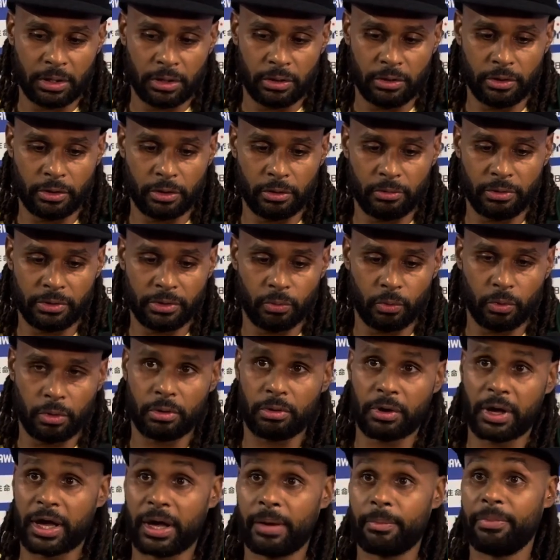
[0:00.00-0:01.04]
in the
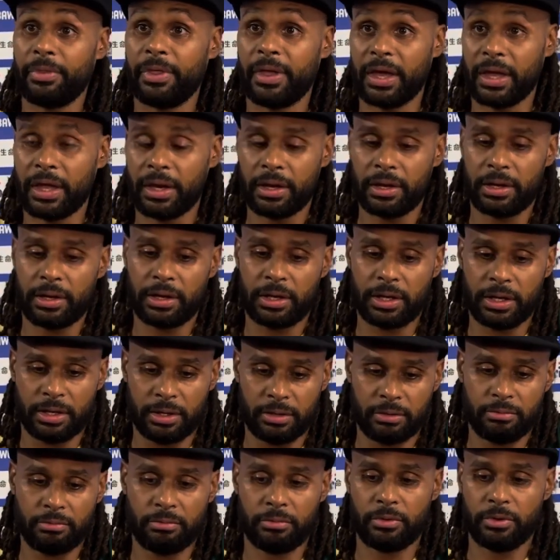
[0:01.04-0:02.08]
World Cup then,
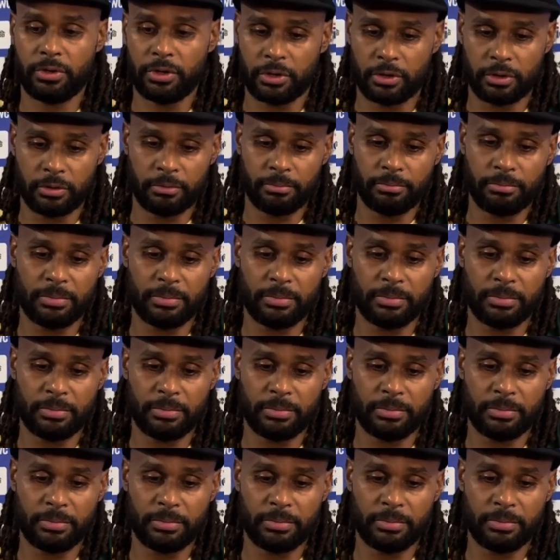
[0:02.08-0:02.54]
and